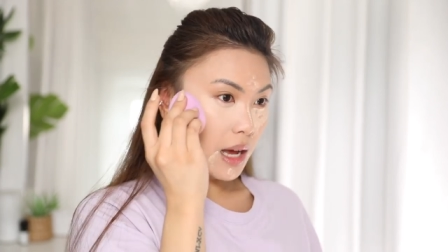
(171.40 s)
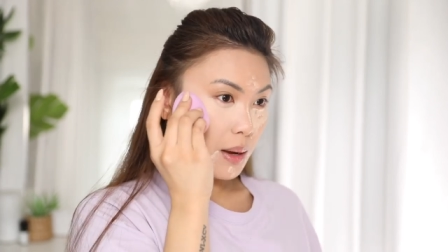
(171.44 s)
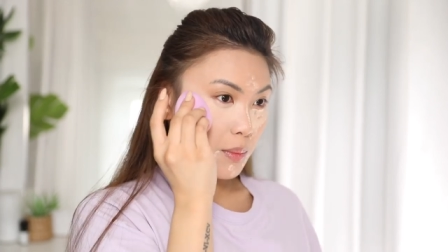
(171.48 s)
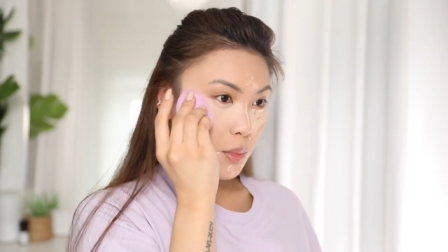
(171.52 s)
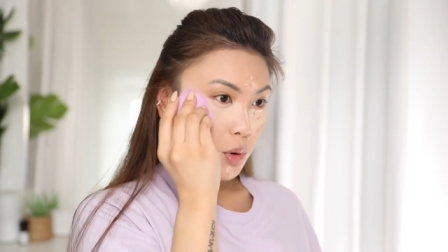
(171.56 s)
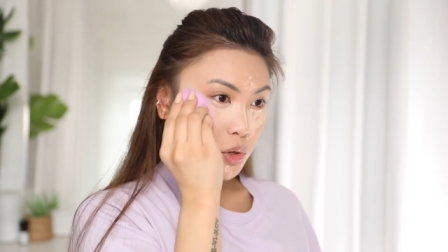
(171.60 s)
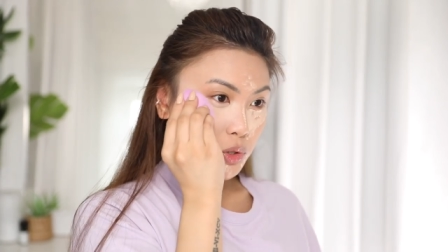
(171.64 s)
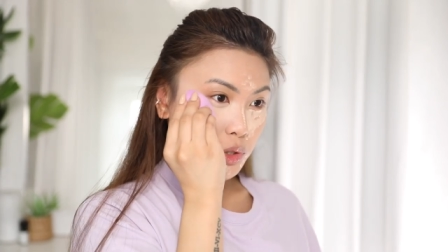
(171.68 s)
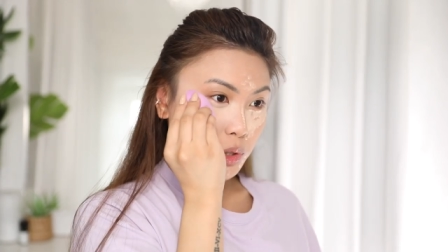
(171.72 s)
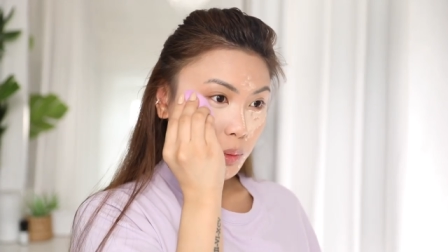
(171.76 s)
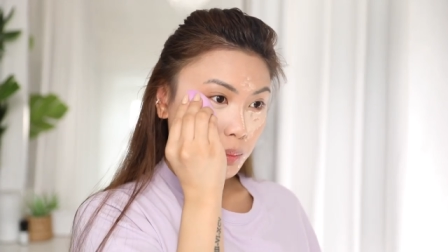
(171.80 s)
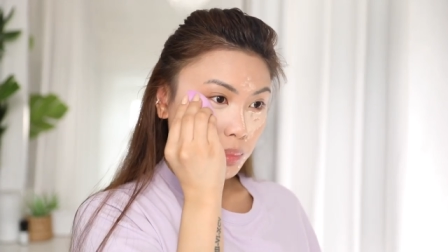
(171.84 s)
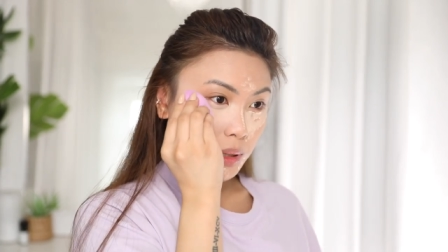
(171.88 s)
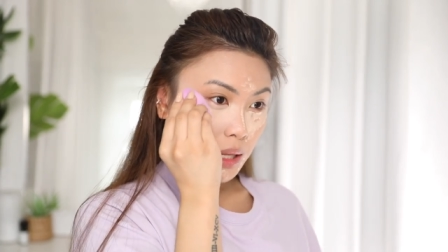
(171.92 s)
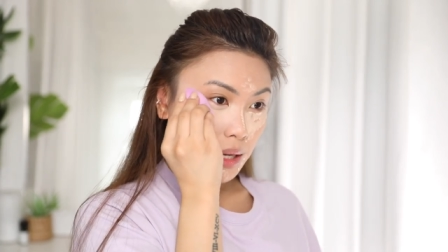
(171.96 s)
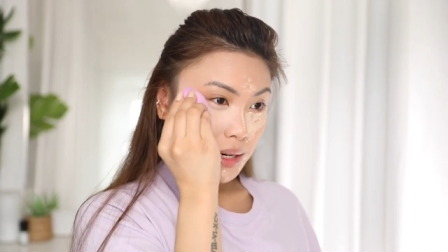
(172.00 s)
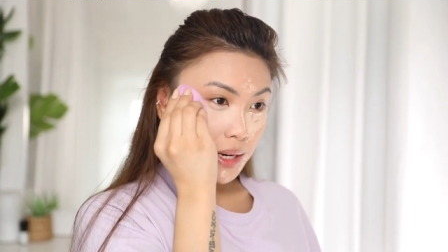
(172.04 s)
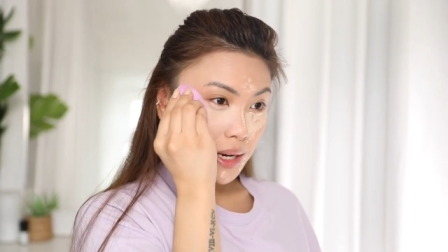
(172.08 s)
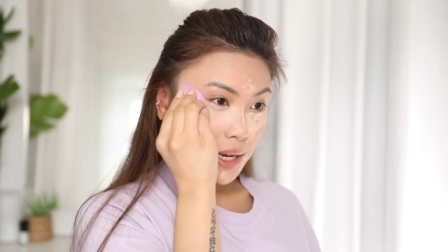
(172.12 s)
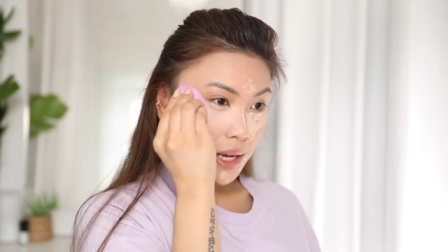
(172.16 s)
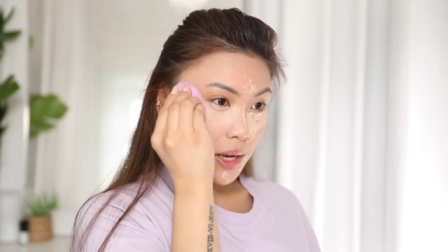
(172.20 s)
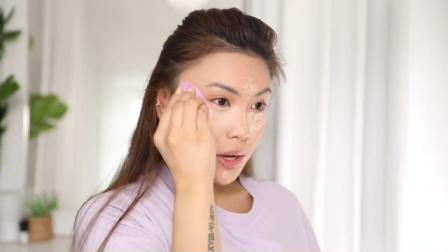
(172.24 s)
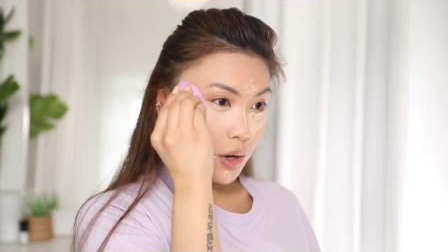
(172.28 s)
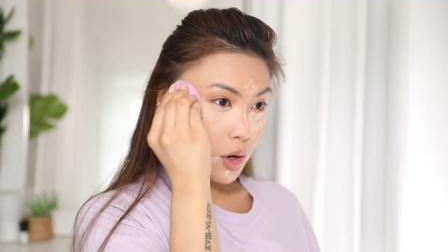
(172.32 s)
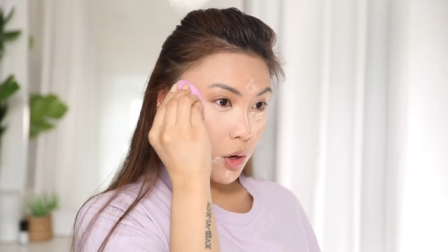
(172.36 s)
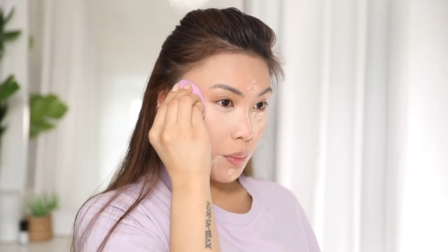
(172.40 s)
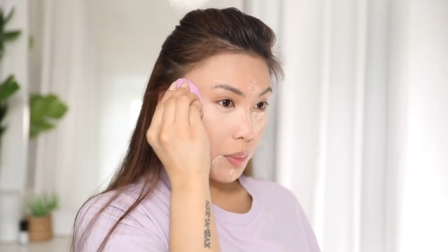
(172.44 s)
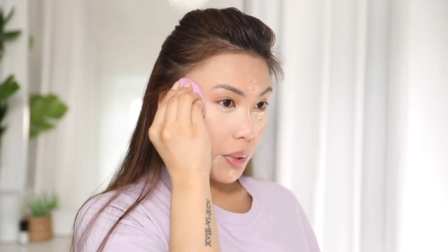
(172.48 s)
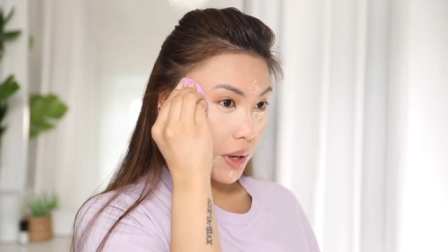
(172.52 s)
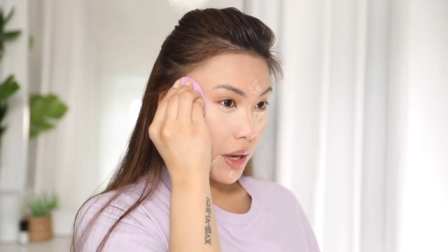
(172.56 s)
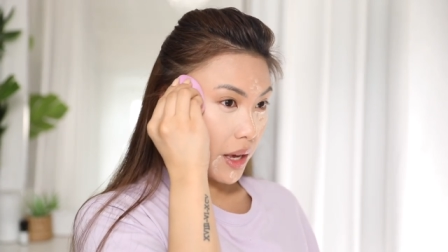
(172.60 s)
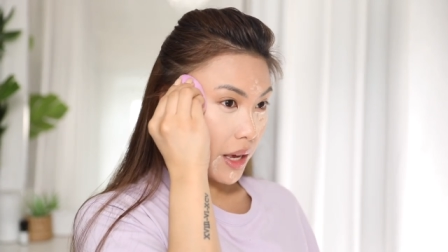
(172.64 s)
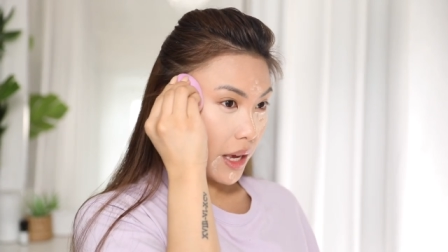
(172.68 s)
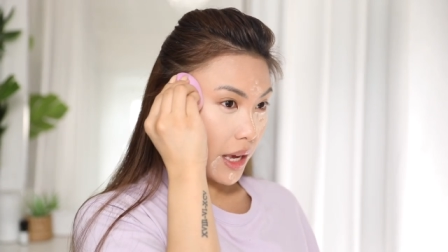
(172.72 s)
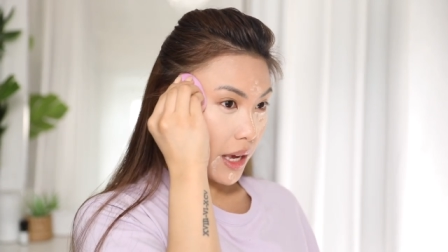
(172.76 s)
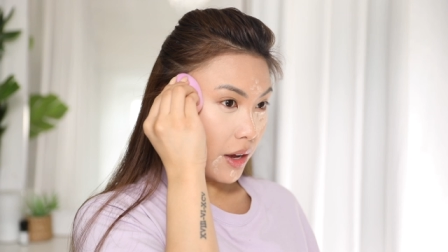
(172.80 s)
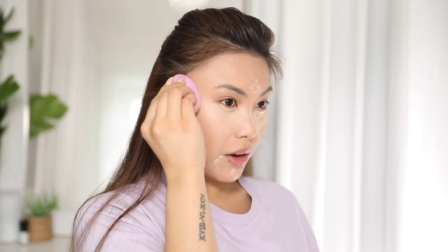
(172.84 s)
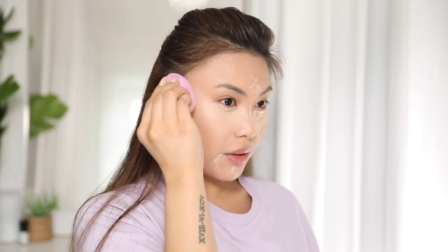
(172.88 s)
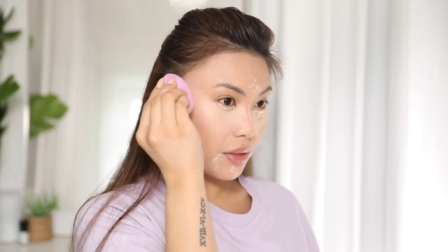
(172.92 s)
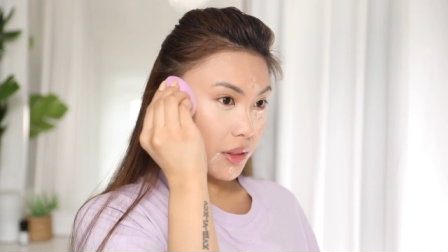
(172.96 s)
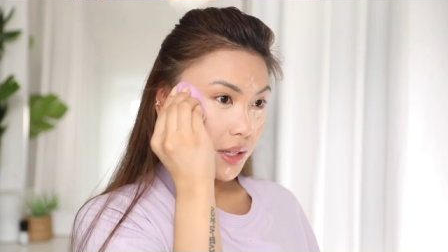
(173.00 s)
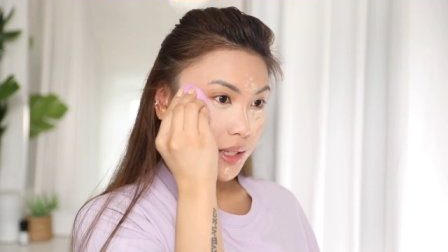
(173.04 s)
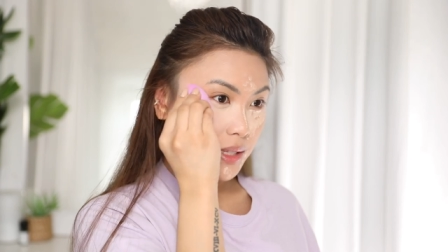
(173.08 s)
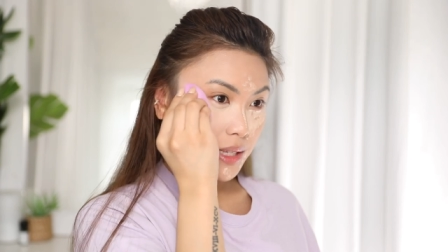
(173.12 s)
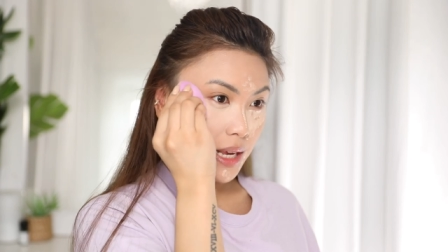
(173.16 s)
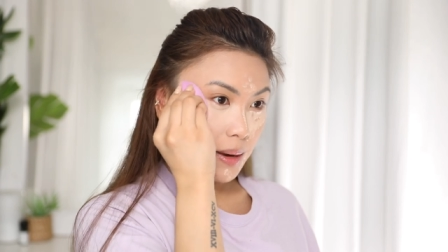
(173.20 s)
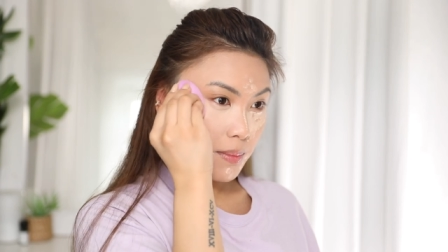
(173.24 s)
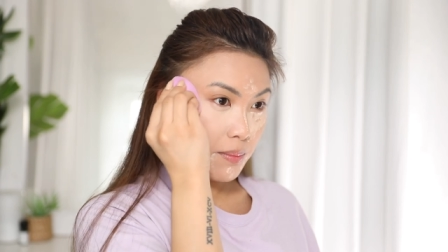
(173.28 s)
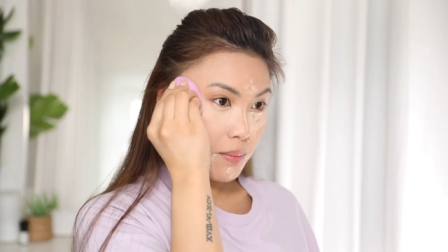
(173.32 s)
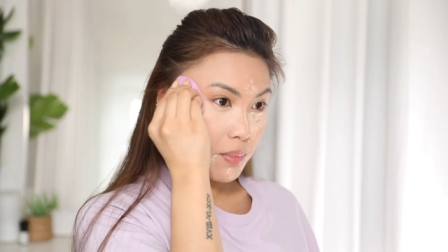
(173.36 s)
I'm also blending it up here on the
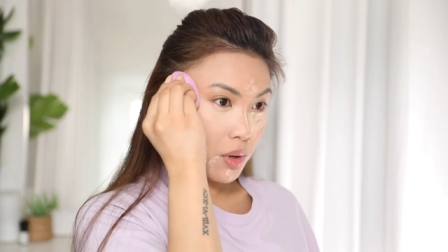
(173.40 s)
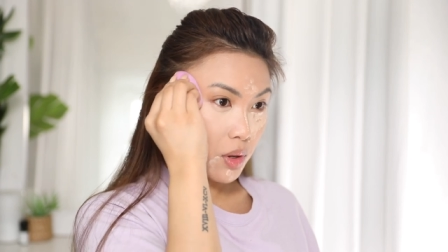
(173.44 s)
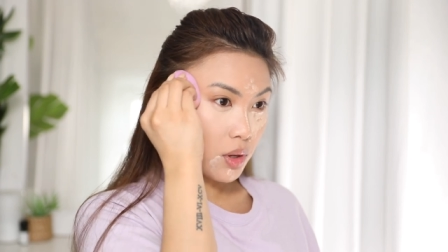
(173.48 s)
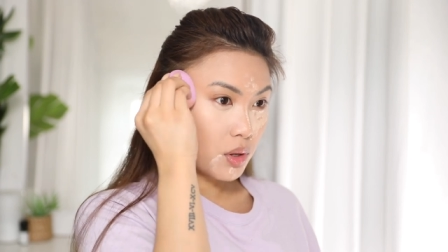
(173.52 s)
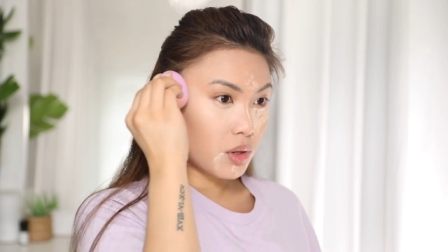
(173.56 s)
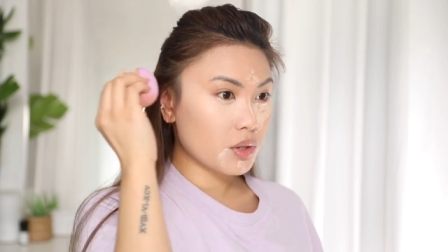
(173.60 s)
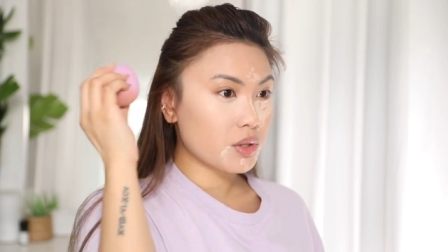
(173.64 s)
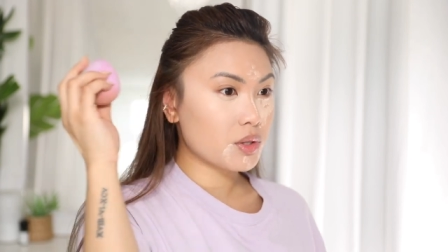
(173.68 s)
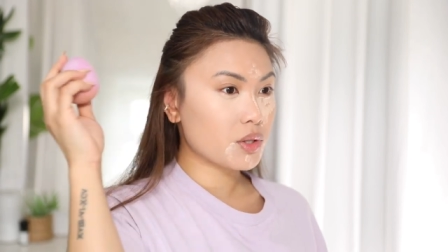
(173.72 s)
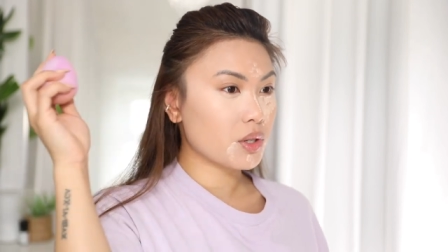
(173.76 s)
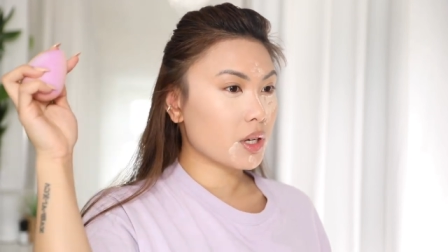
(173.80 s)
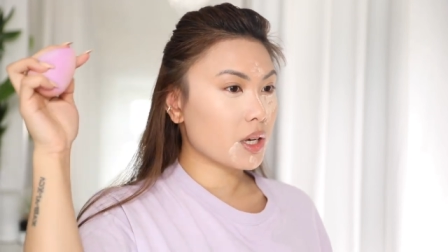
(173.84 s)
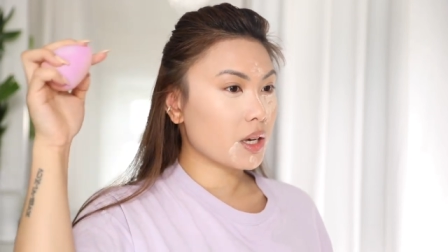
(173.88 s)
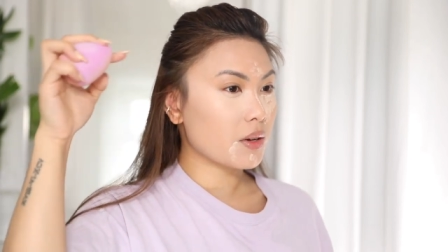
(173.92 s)
temples to